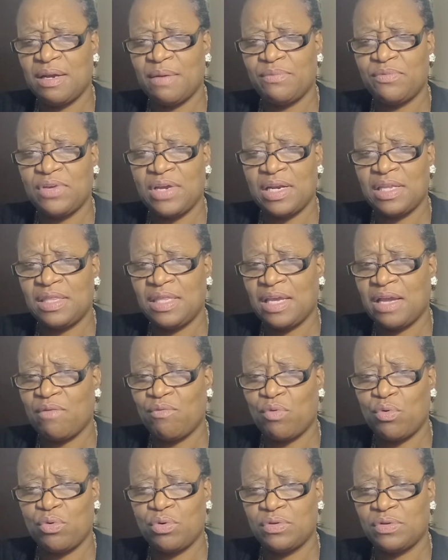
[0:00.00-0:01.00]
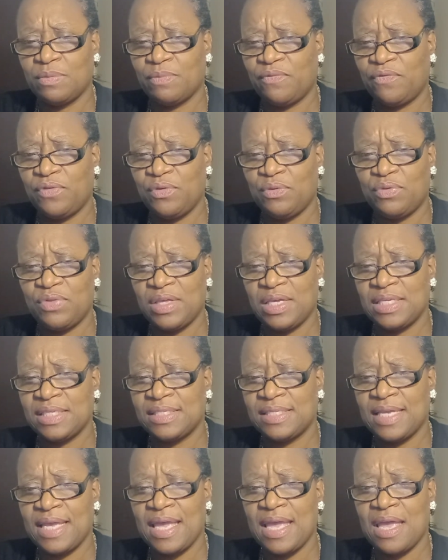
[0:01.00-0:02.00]
I'm trying to think. I wrote some few
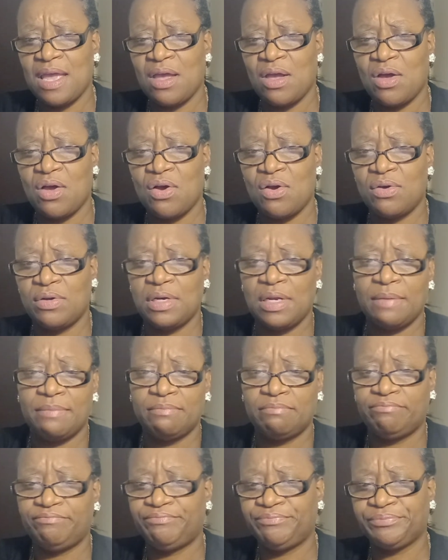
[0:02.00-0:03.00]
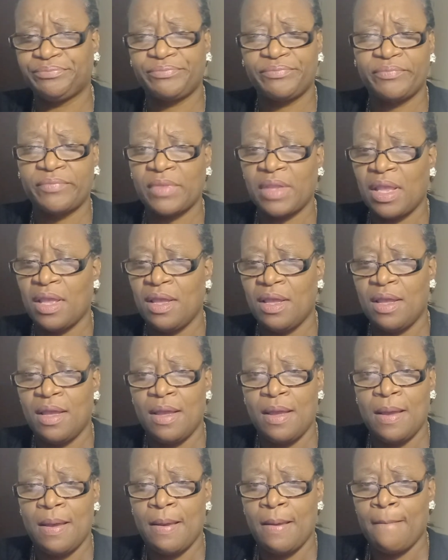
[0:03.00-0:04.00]
things down.
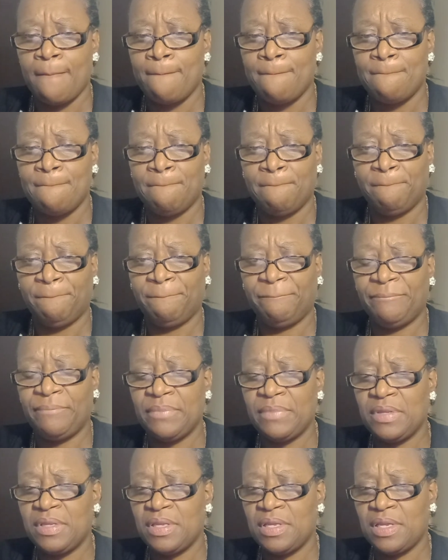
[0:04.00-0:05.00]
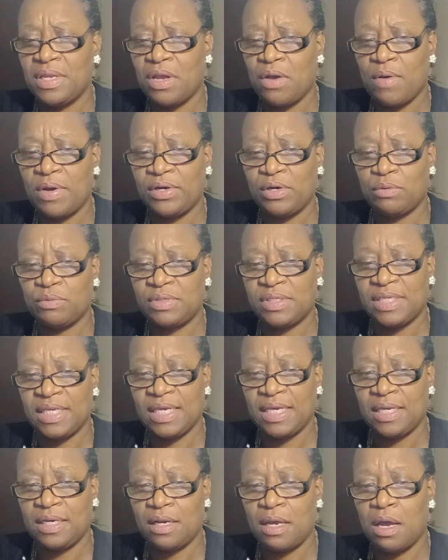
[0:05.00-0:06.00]
No, I don't
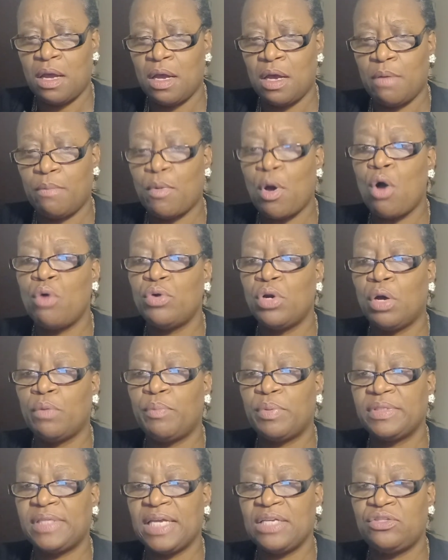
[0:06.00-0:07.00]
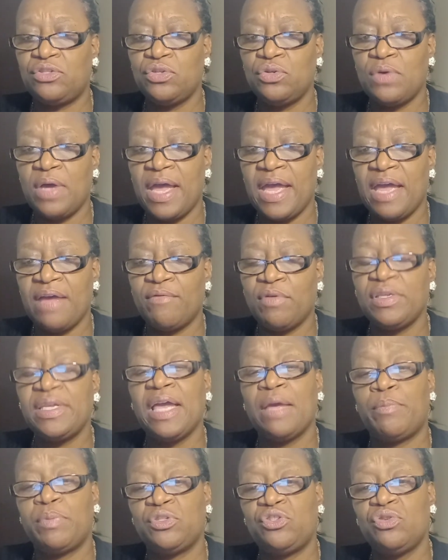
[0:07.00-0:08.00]
see it. Oh no, but they do have,
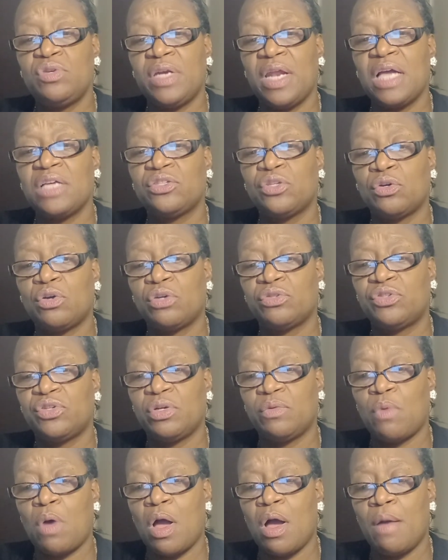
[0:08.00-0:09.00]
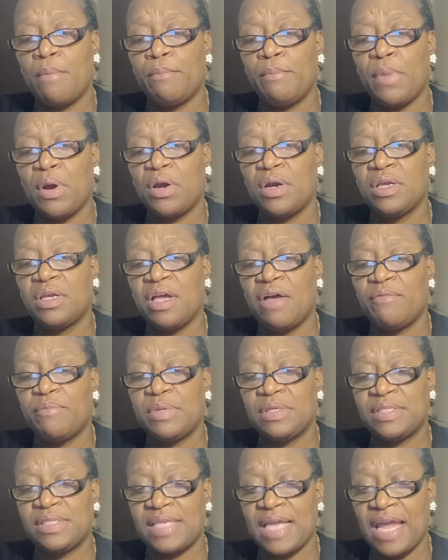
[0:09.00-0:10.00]
but you can also go to the Maryland
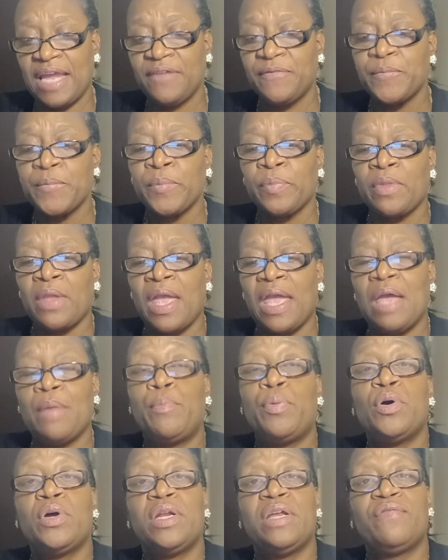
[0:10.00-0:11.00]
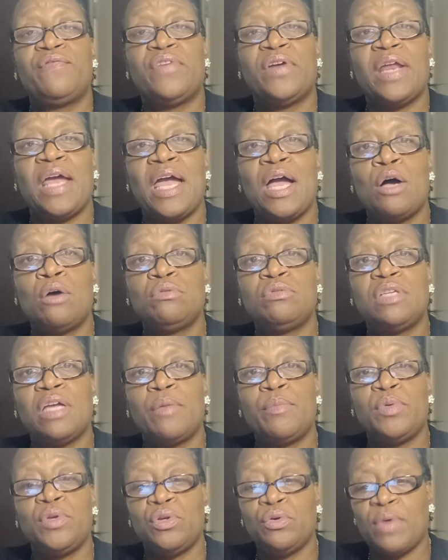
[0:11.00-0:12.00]
government site and put in for the
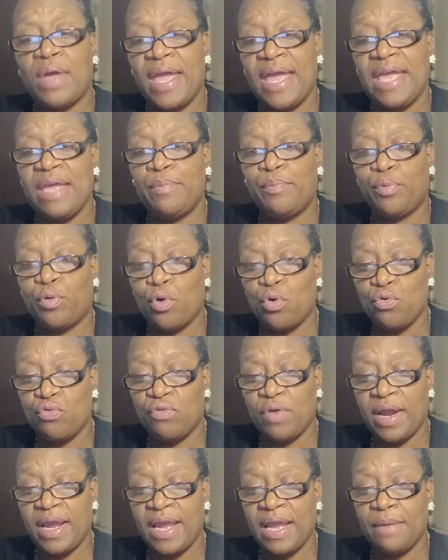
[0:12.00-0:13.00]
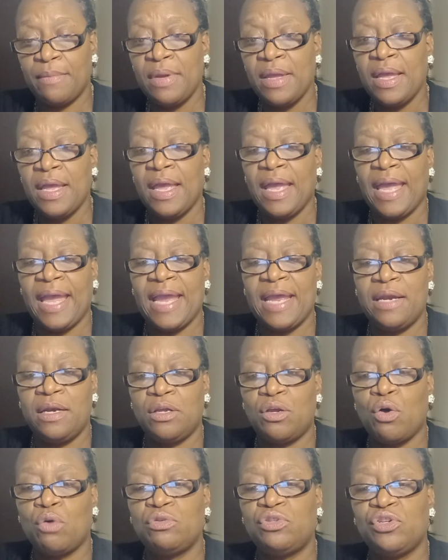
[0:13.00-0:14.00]
LWA program
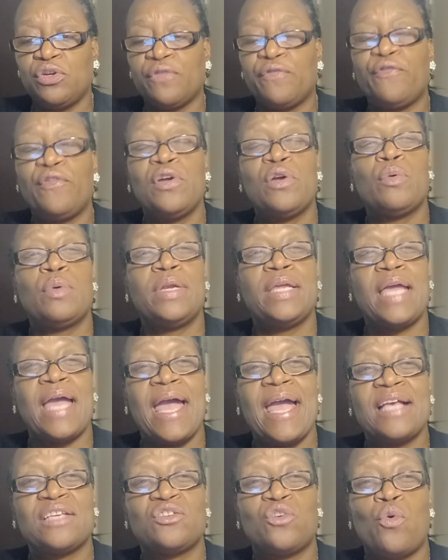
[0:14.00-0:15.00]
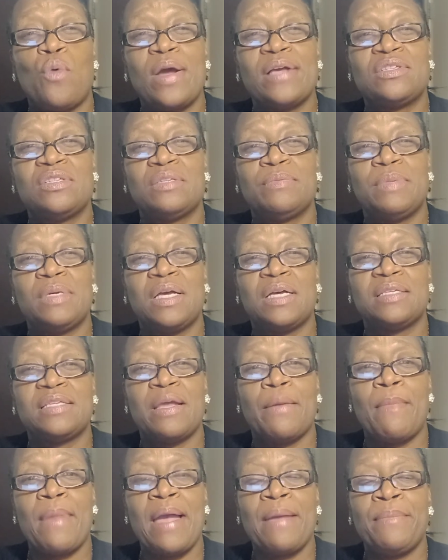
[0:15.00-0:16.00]
and go to the frequently asked questions, because
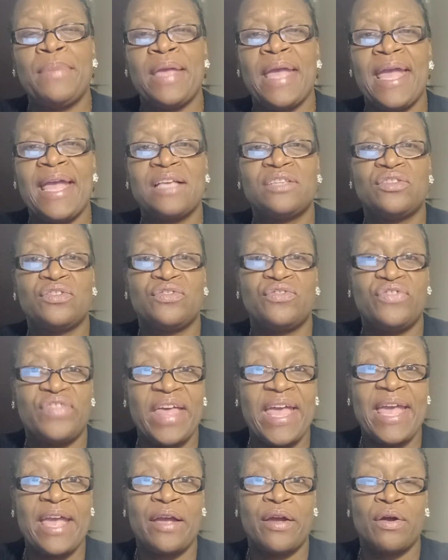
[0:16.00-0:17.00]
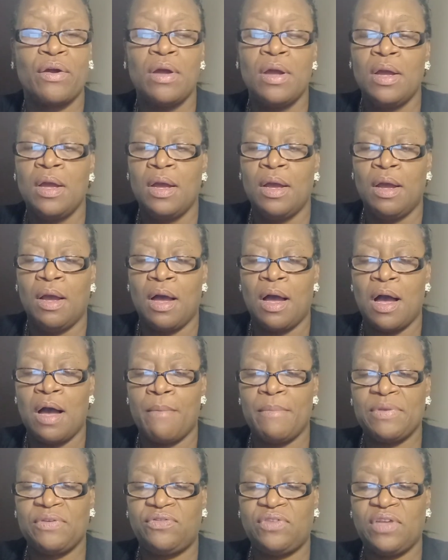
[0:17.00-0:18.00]
there might be answers there
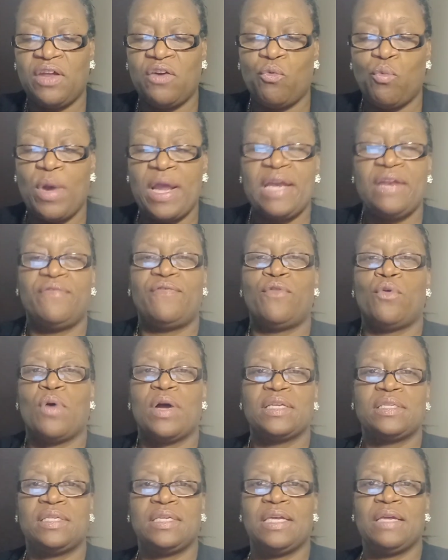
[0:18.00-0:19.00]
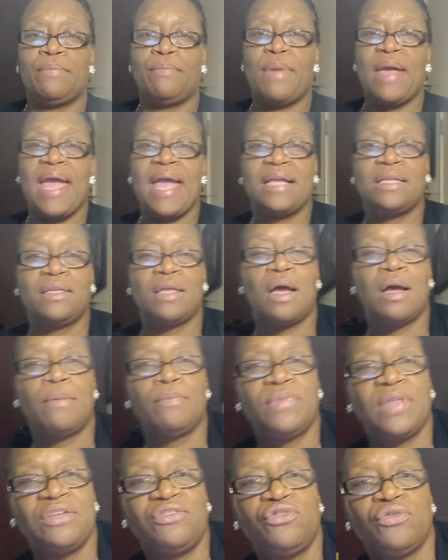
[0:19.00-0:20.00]
instead of waiting for us to get back,
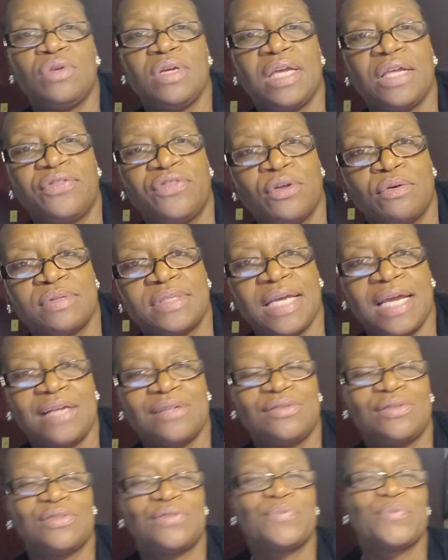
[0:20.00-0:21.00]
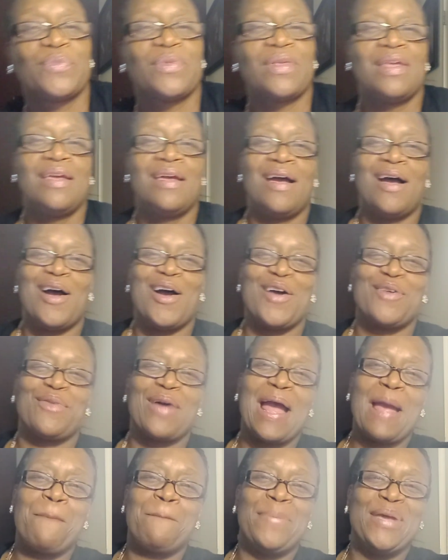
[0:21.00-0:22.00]
that you can get those answers. All
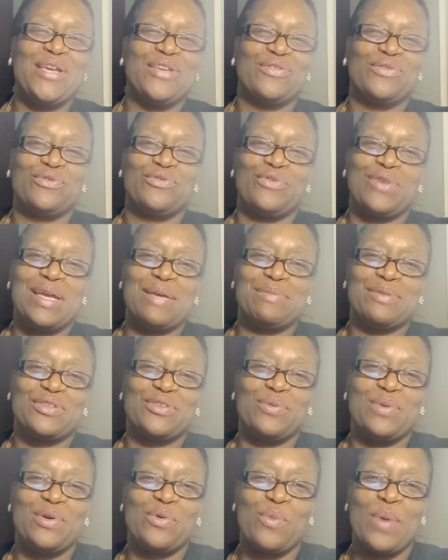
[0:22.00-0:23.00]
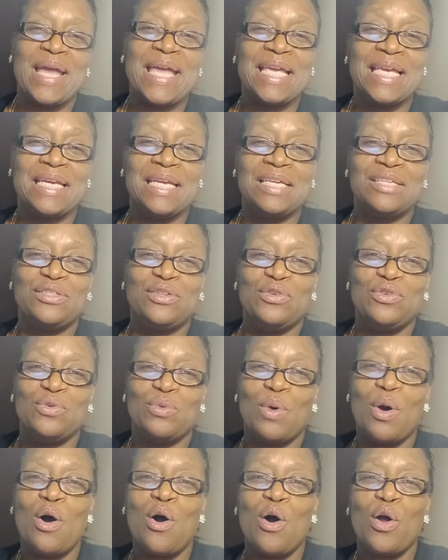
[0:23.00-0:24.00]
right, peaceful dreams and sweet awakenings to
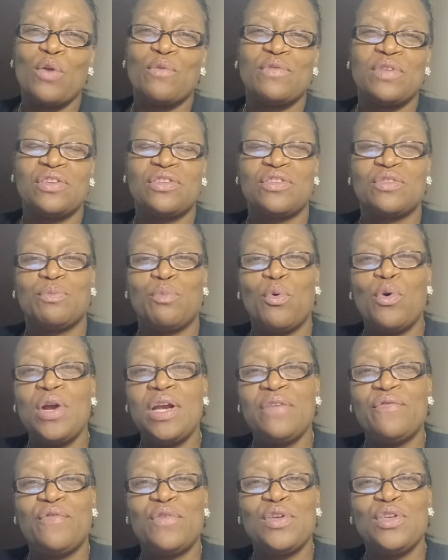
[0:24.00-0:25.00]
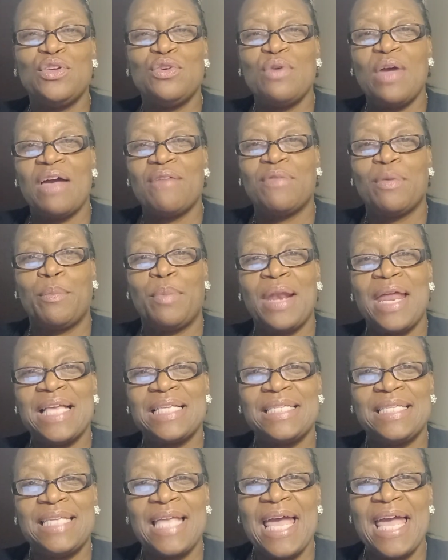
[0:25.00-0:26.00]
you all. If this is morning for you, have a
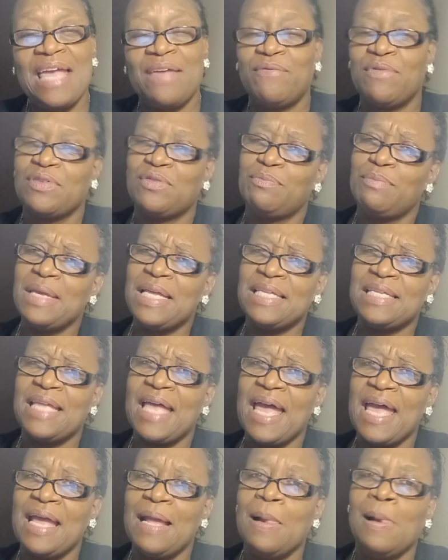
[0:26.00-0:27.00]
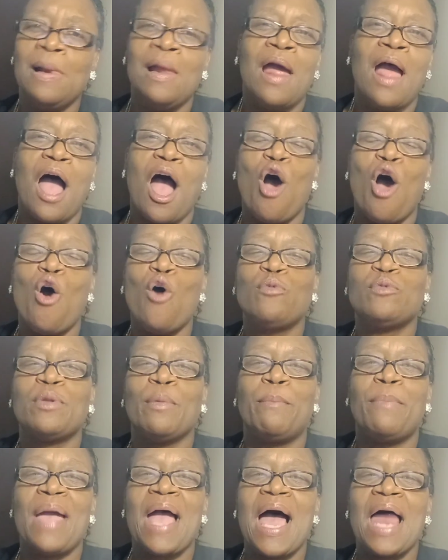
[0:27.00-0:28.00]
blessed day. If it's midday, I hope the
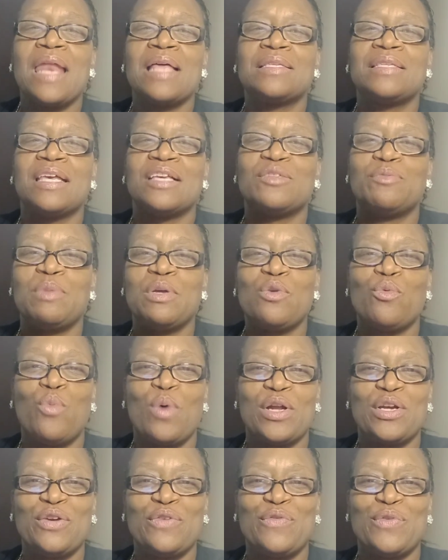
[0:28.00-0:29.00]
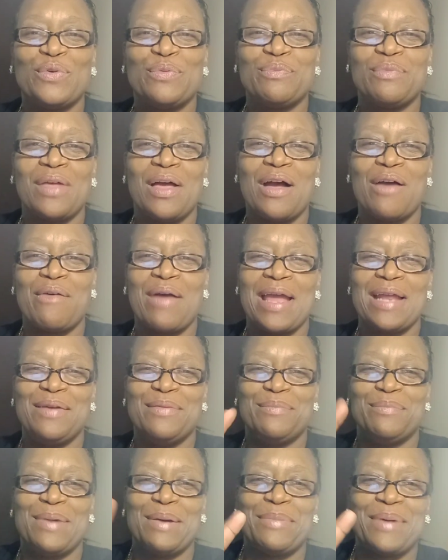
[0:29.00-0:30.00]
balance has been wonderful. All right,
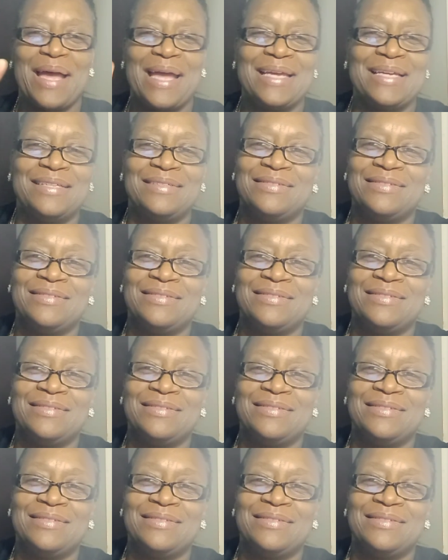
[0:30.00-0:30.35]
bye-bye.